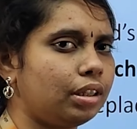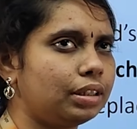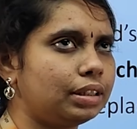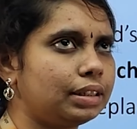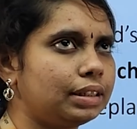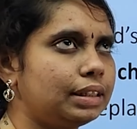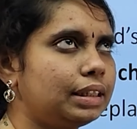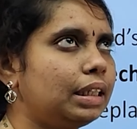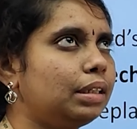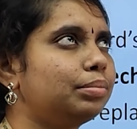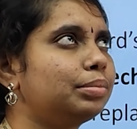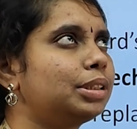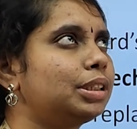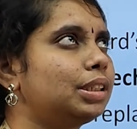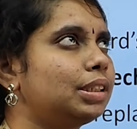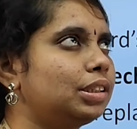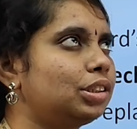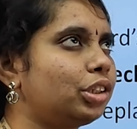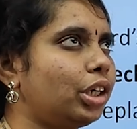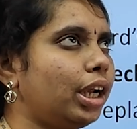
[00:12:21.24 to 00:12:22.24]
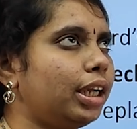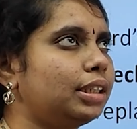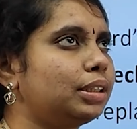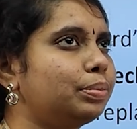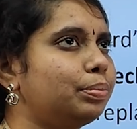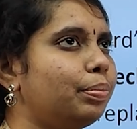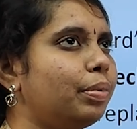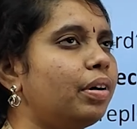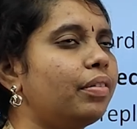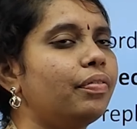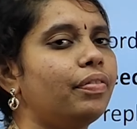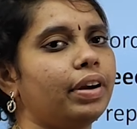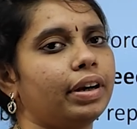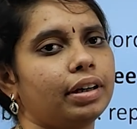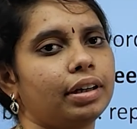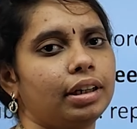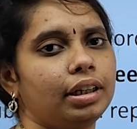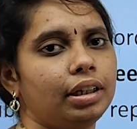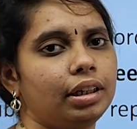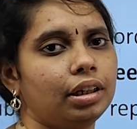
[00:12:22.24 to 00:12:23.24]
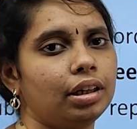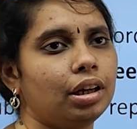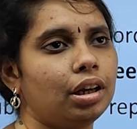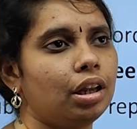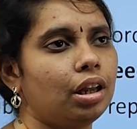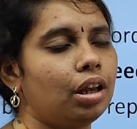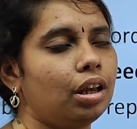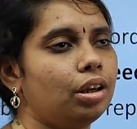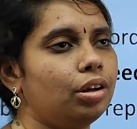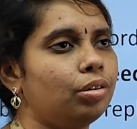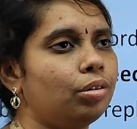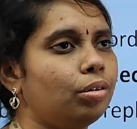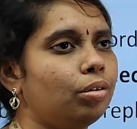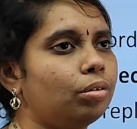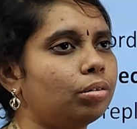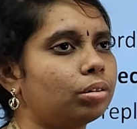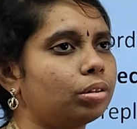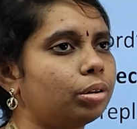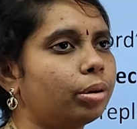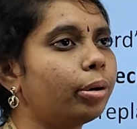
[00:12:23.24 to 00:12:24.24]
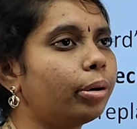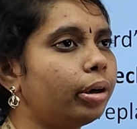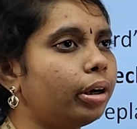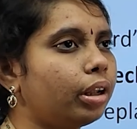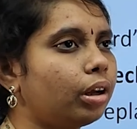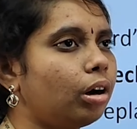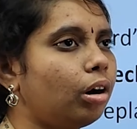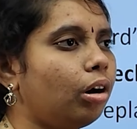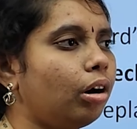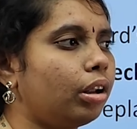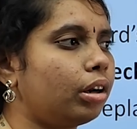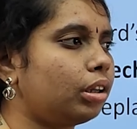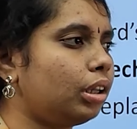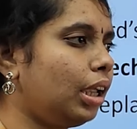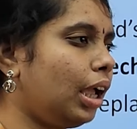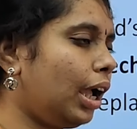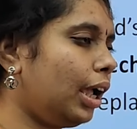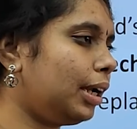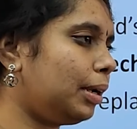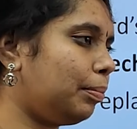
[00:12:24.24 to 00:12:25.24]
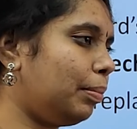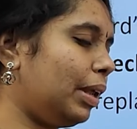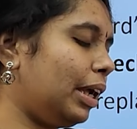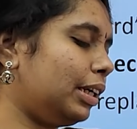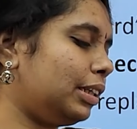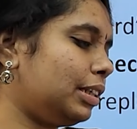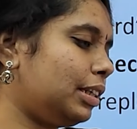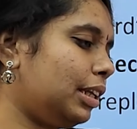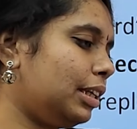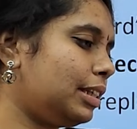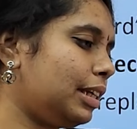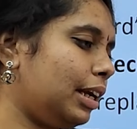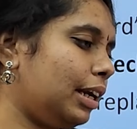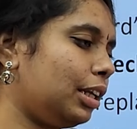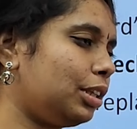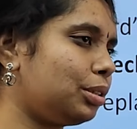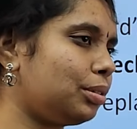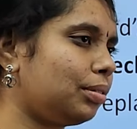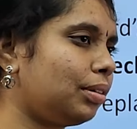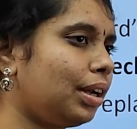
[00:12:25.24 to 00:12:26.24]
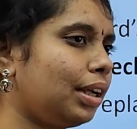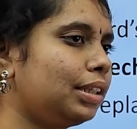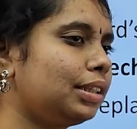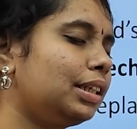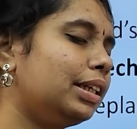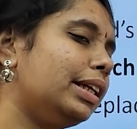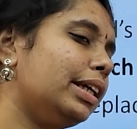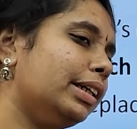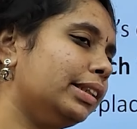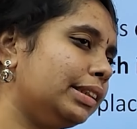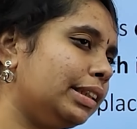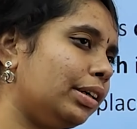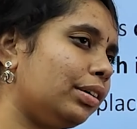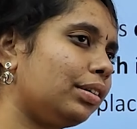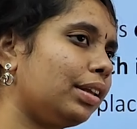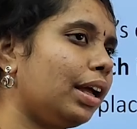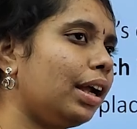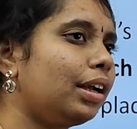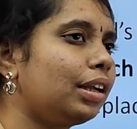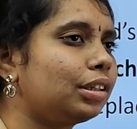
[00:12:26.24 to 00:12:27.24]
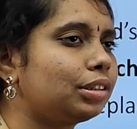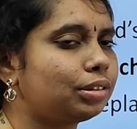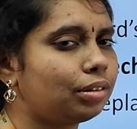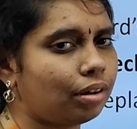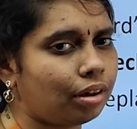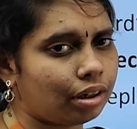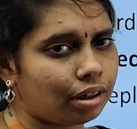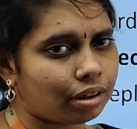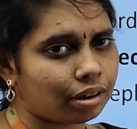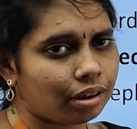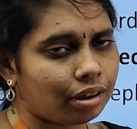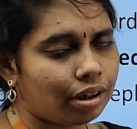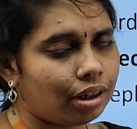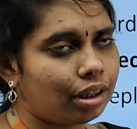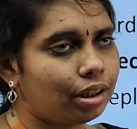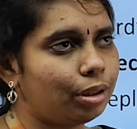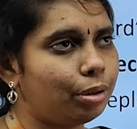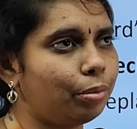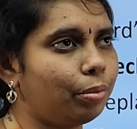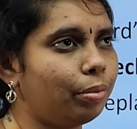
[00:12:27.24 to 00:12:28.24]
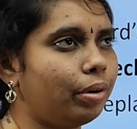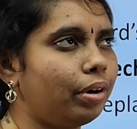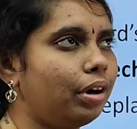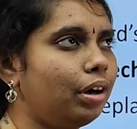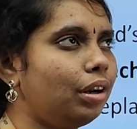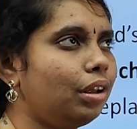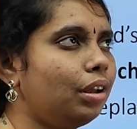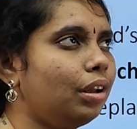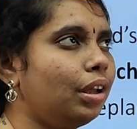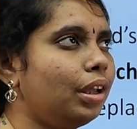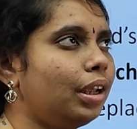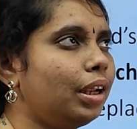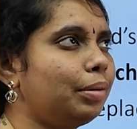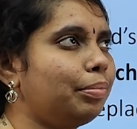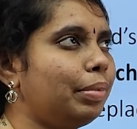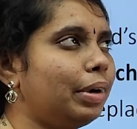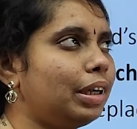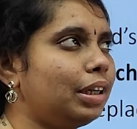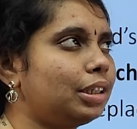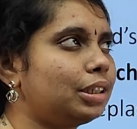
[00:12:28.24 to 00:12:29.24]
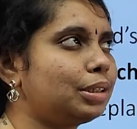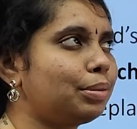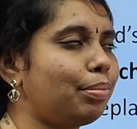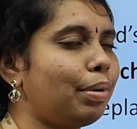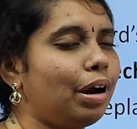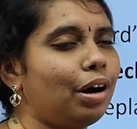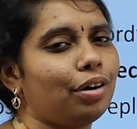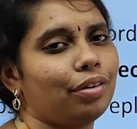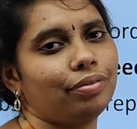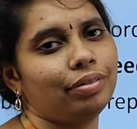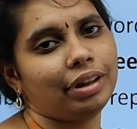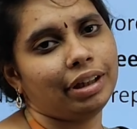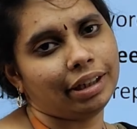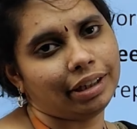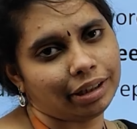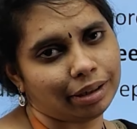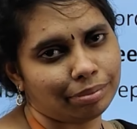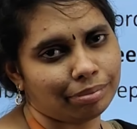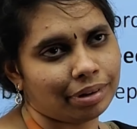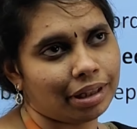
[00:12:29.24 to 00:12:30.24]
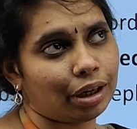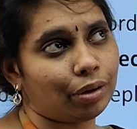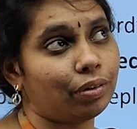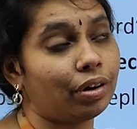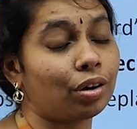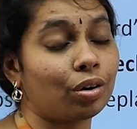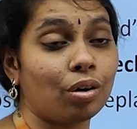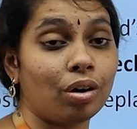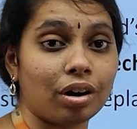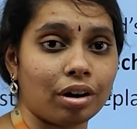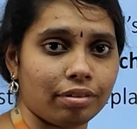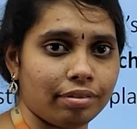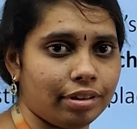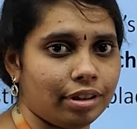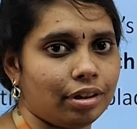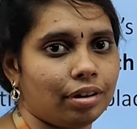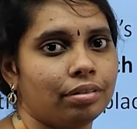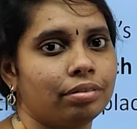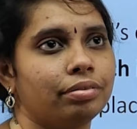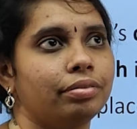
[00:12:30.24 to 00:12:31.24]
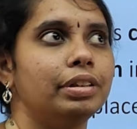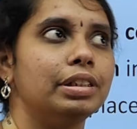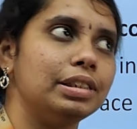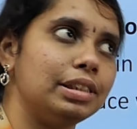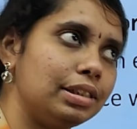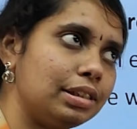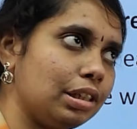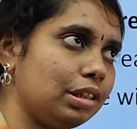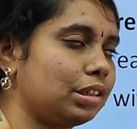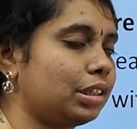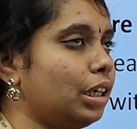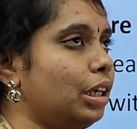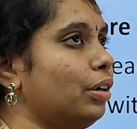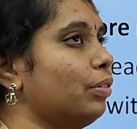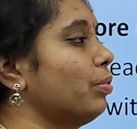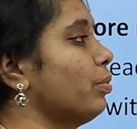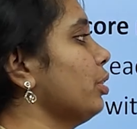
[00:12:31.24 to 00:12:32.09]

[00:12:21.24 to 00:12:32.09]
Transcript: seems strikes perfectly good, or yeah, it blends in the sentence so nicely, turns out that it's not the word but it's a part of the idiom that we are not aware of. We'll see such kind of